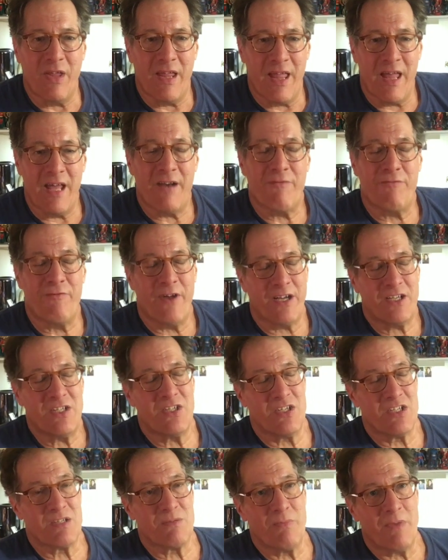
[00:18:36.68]

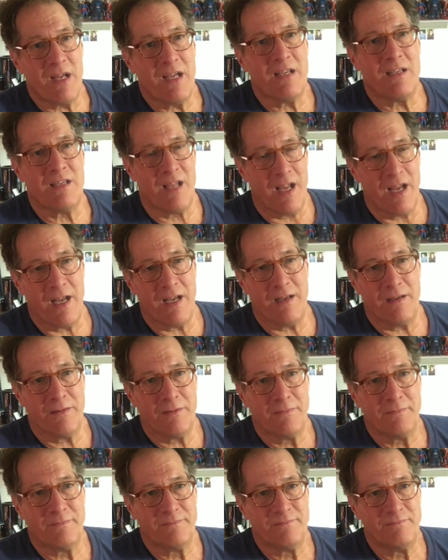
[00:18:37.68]
affection is maintained.
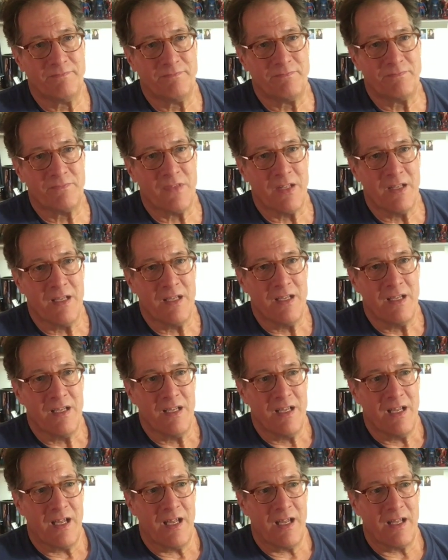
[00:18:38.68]

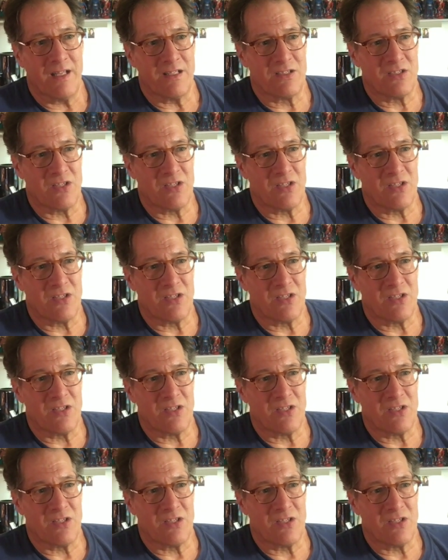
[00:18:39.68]
And